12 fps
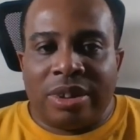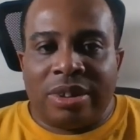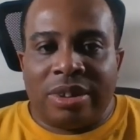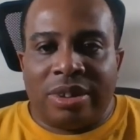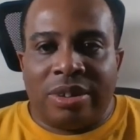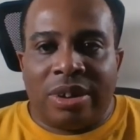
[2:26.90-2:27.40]

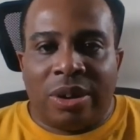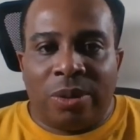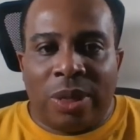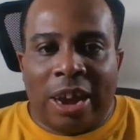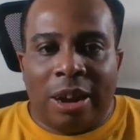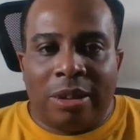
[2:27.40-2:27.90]
You know,
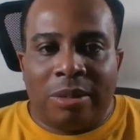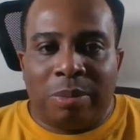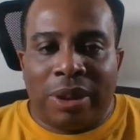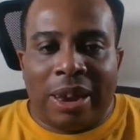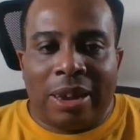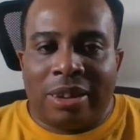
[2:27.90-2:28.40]
they're
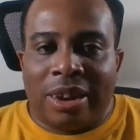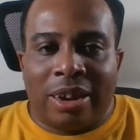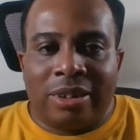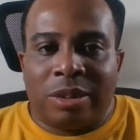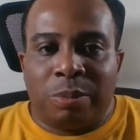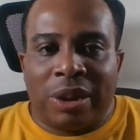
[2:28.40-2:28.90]

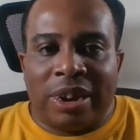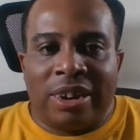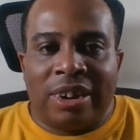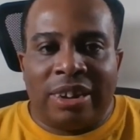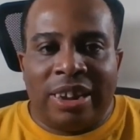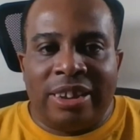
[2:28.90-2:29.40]
spending
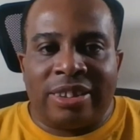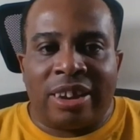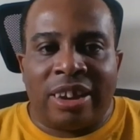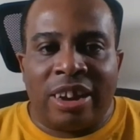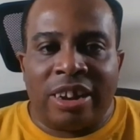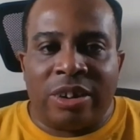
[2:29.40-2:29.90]
at least
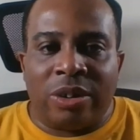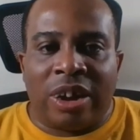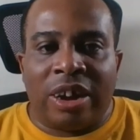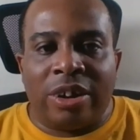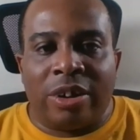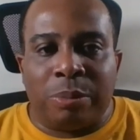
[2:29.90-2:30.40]

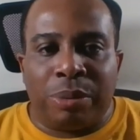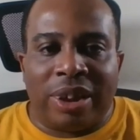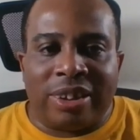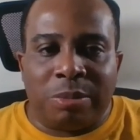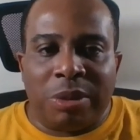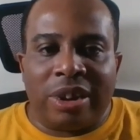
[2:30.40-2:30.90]

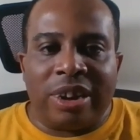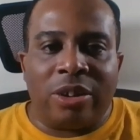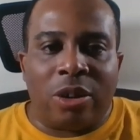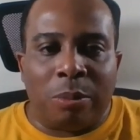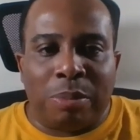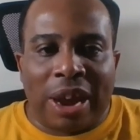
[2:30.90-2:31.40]
$100+ million
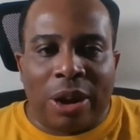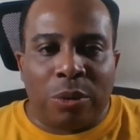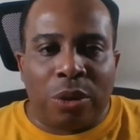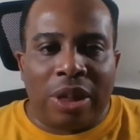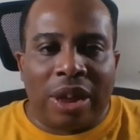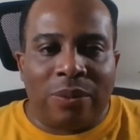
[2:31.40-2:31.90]
on
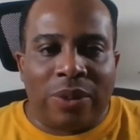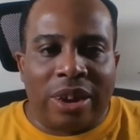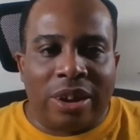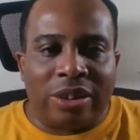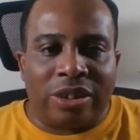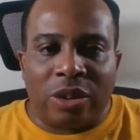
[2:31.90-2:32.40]
payroll every
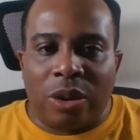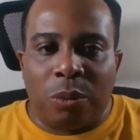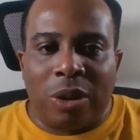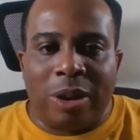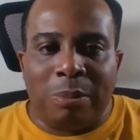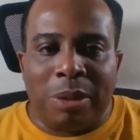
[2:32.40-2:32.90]
year. So it
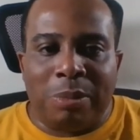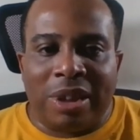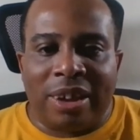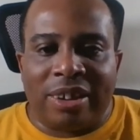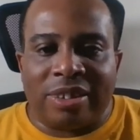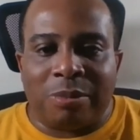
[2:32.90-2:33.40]
wouldn't be
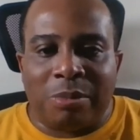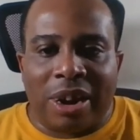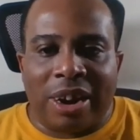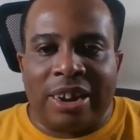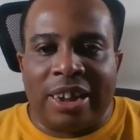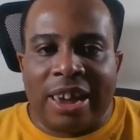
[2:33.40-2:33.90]
because of
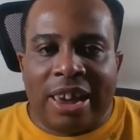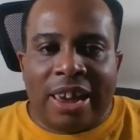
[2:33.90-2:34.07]
money.